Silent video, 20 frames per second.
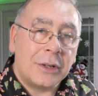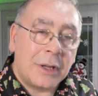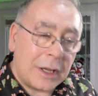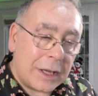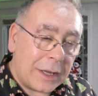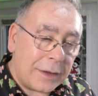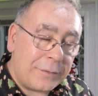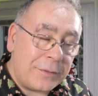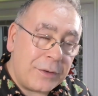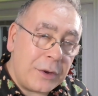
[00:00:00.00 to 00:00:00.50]

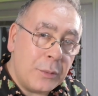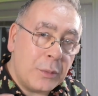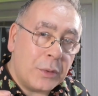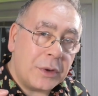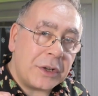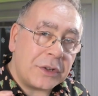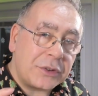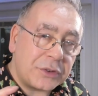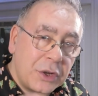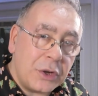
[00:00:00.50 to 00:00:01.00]
if you want
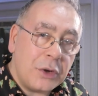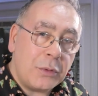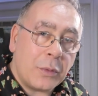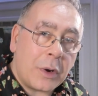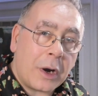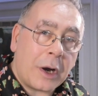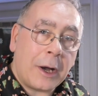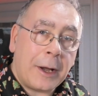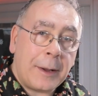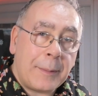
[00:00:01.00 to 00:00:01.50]
to do what
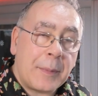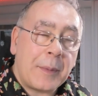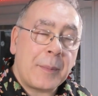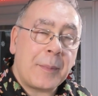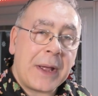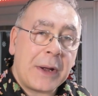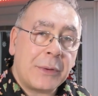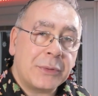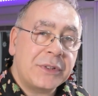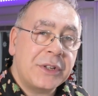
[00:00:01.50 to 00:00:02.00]
I'm
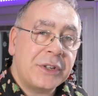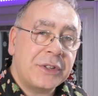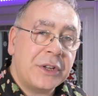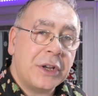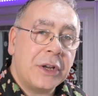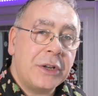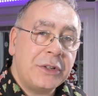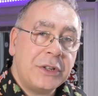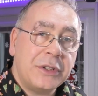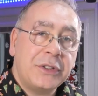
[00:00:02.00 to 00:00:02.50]
about to
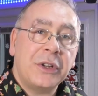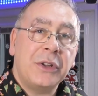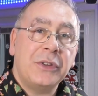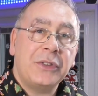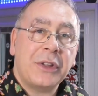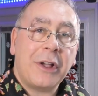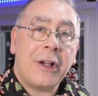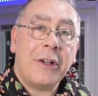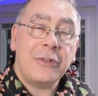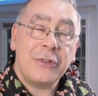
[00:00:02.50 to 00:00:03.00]
do, you do
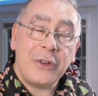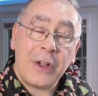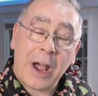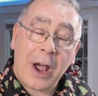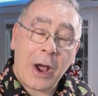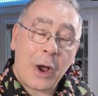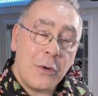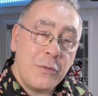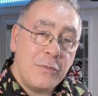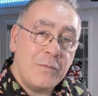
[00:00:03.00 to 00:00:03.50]
so at your
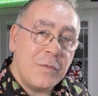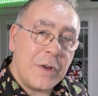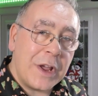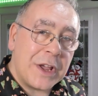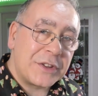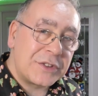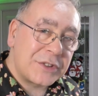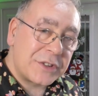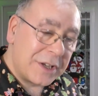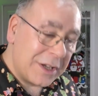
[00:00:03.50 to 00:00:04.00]
own
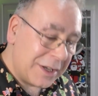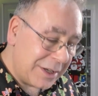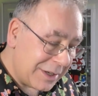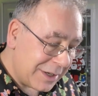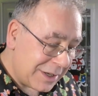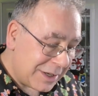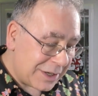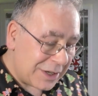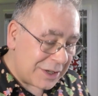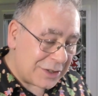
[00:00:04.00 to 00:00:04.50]
risk.
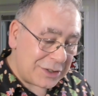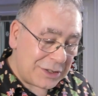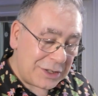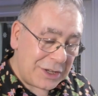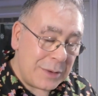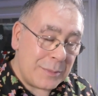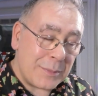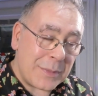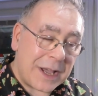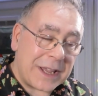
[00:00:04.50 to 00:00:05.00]

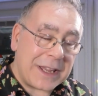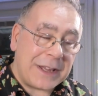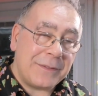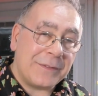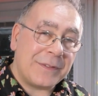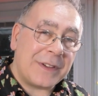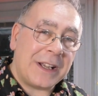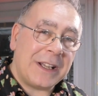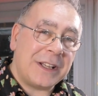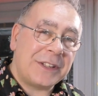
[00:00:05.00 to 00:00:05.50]
You may
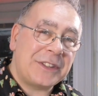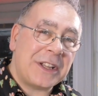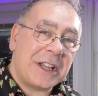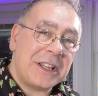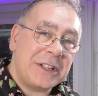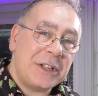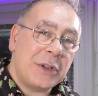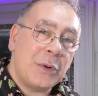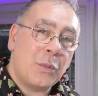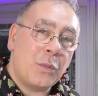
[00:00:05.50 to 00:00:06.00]

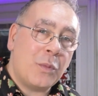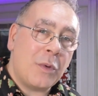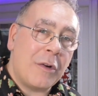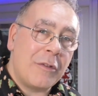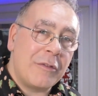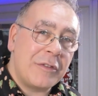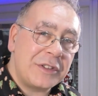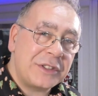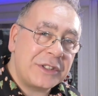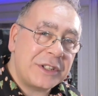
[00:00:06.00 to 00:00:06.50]
invalidate your
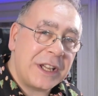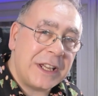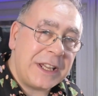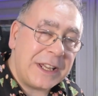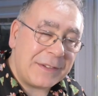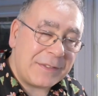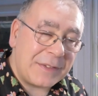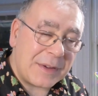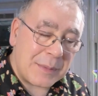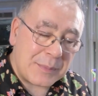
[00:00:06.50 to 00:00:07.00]
warranty.
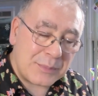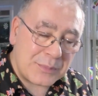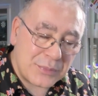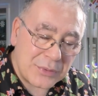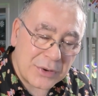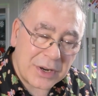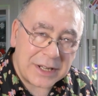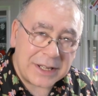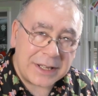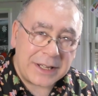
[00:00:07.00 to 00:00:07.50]
If you
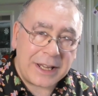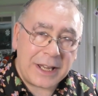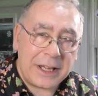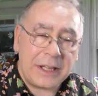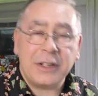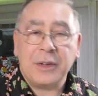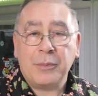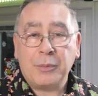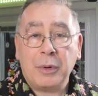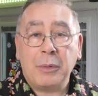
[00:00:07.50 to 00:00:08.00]
break it,
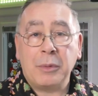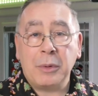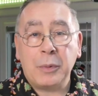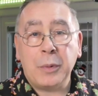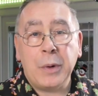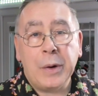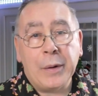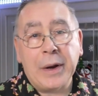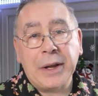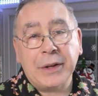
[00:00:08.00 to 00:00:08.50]
you probably
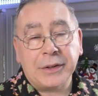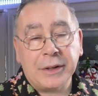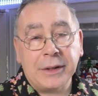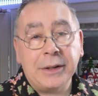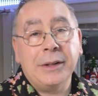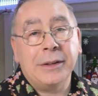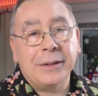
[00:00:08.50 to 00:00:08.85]
will actually.